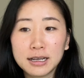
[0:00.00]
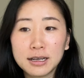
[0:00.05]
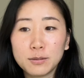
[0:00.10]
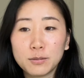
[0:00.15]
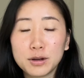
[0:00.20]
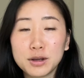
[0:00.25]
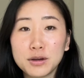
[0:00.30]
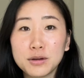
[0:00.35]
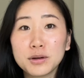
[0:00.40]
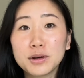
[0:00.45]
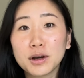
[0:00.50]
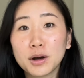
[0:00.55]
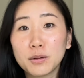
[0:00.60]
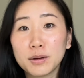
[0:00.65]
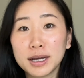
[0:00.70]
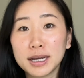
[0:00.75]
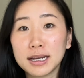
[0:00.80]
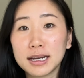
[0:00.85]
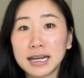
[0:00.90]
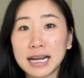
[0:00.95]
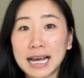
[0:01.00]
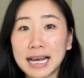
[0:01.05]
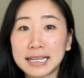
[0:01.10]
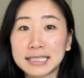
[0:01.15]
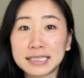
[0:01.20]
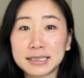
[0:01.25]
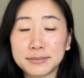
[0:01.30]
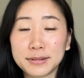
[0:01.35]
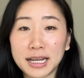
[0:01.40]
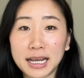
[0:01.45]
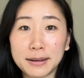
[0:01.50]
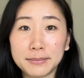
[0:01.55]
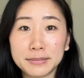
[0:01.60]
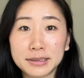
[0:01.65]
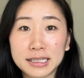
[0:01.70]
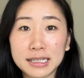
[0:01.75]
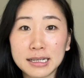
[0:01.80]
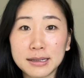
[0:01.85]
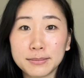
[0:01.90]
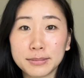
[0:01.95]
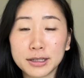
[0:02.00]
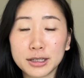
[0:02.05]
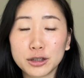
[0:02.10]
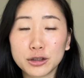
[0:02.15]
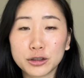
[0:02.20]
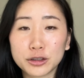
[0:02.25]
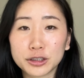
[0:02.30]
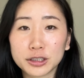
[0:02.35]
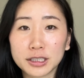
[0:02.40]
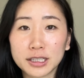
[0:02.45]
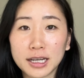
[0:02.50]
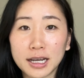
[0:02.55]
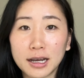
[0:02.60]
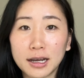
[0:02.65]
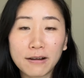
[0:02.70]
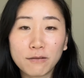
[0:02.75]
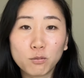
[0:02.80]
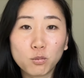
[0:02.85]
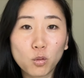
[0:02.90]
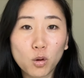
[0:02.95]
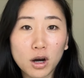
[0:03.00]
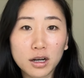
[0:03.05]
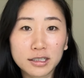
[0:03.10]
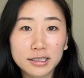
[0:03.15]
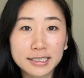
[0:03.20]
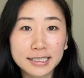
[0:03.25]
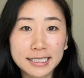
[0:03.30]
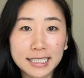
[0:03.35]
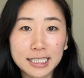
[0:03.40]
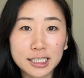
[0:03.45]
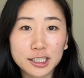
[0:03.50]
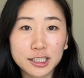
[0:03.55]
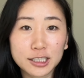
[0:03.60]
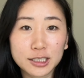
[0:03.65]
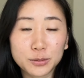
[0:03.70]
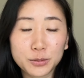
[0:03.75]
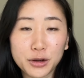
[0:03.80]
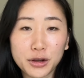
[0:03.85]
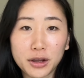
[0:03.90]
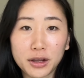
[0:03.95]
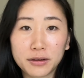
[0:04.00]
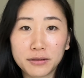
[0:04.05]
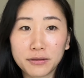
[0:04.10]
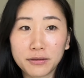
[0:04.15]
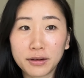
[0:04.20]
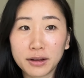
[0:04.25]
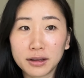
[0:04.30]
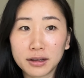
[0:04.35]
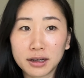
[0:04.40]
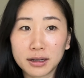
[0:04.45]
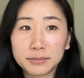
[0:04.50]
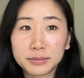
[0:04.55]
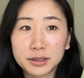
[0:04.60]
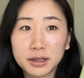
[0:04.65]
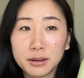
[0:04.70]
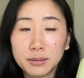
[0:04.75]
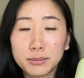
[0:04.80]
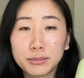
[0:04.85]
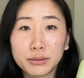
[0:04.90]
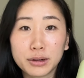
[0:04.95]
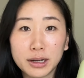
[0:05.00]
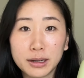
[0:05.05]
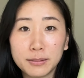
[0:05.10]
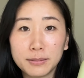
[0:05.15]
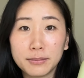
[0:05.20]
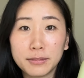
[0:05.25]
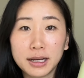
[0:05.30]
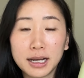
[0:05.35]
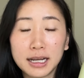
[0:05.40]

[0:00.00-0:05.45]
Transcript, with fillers: When you go in, it has to be empty, but usually I have water stations where you can fill it up to the brim.